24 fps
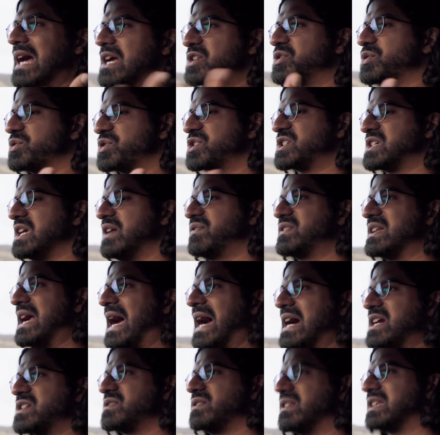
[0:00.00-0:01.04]
The actual shift
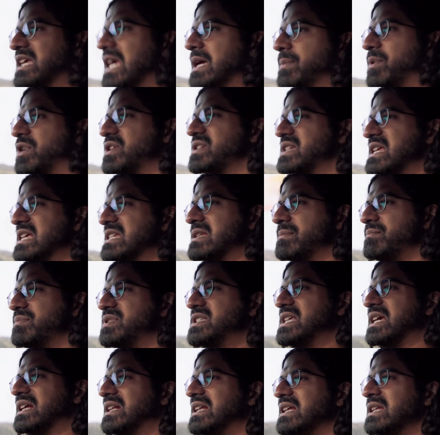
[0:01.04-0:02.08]
action of the gearbox isn't
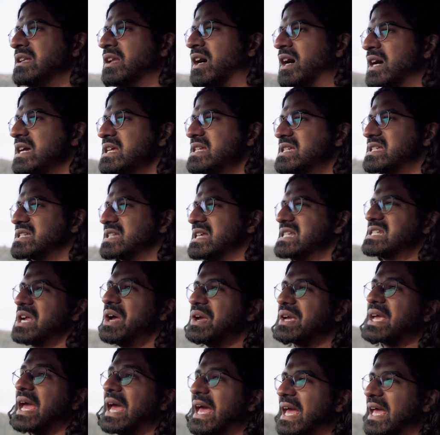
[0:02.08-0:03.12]
particularly nice. It's
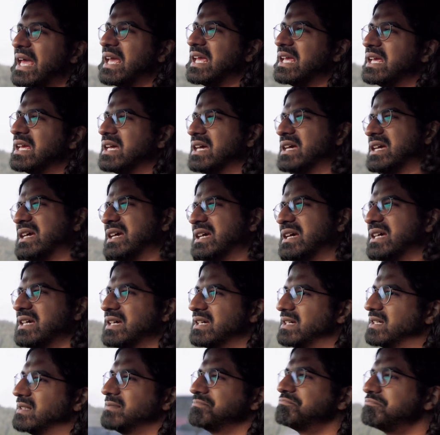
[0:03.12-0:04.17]
okay,
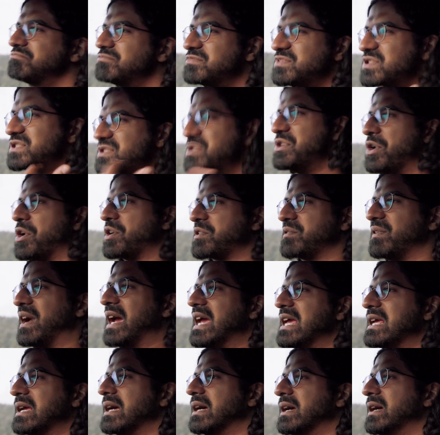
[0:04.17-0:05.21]
it's not
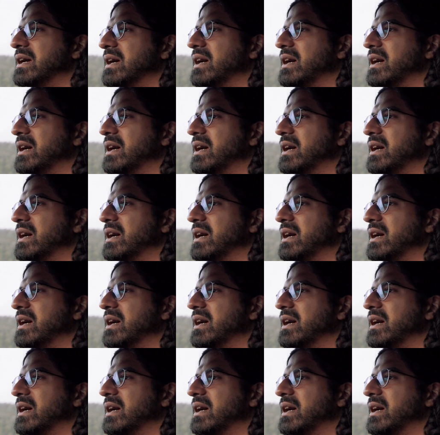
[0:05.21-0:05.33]
great.